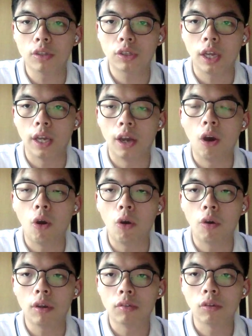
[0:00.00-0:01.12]
uh,
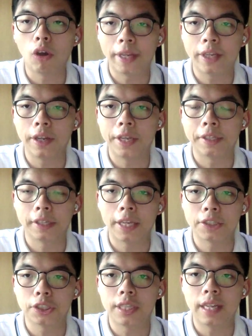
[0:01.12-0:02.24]
all lawmakers in the
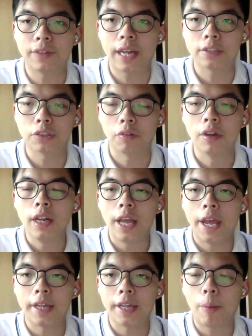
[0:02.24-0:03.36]
Legislative Council
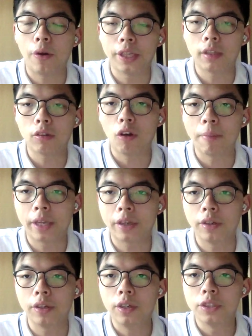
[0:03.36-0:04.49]
and appointed
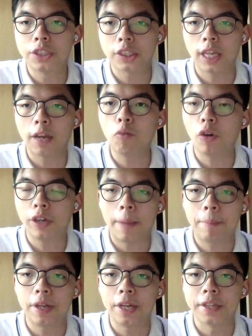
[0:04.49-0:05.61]
lawmaker, just like what
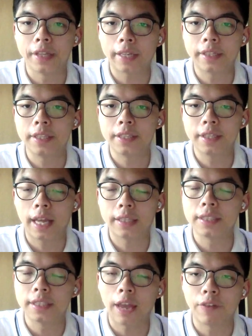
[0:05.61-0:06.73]
happened in
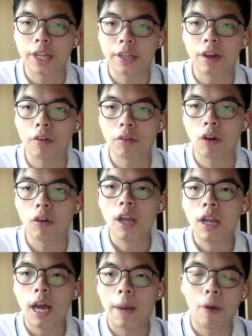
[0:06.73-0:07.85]
1997 in Hong Kong,
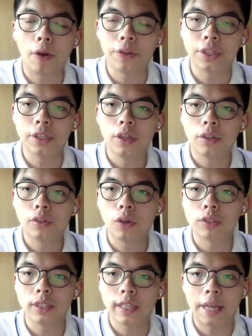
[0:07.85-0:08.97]
appointed
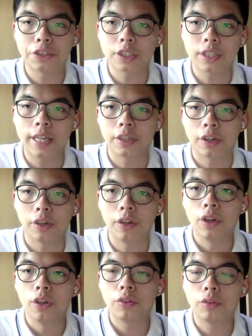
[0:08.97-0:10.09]
those legislator
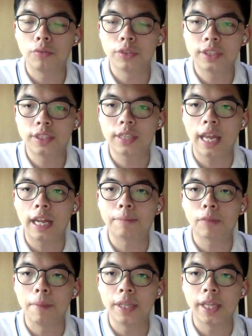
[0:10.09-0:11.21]
to set up
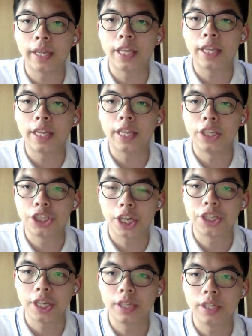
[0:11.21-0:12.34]
the meeting in
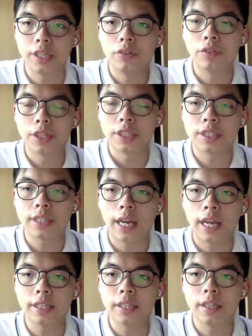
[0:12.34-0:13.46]
Shenzhen to
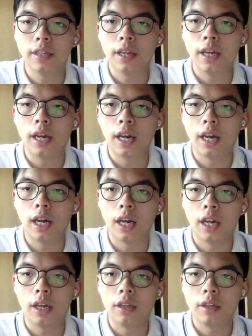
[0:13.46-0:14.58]
decide uh,
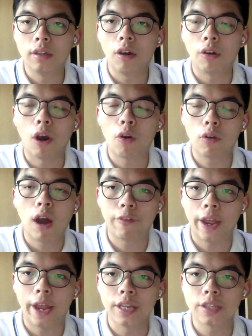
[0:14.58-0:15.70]
on Hong Kong
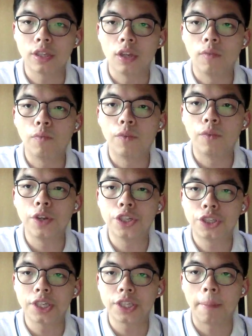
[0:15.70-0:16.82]
affairs
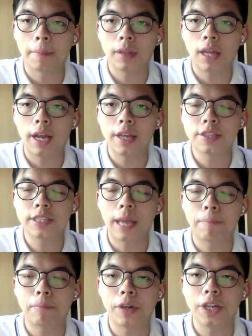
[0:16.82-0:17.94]
which just implies
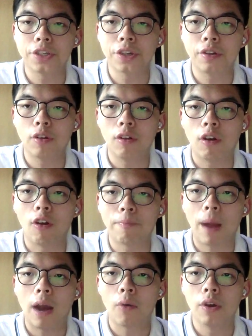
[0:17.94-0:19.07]
separation of
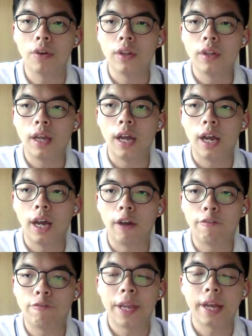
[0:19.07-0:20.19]
power uh,
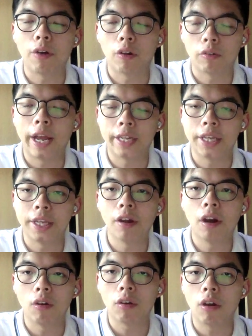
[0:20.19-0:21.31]
fade out already in
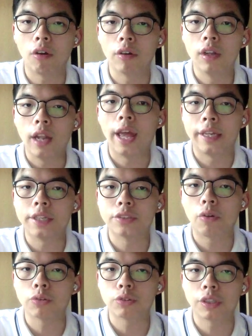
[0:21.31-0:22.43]
Hong Kong, and it's
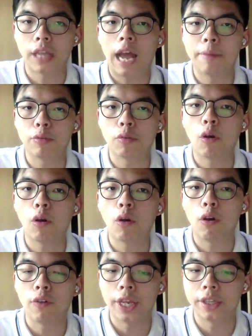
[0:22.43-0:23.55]
also the time to call for
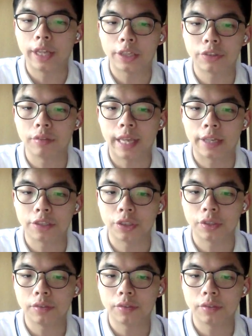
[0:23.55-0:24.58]
international sanction.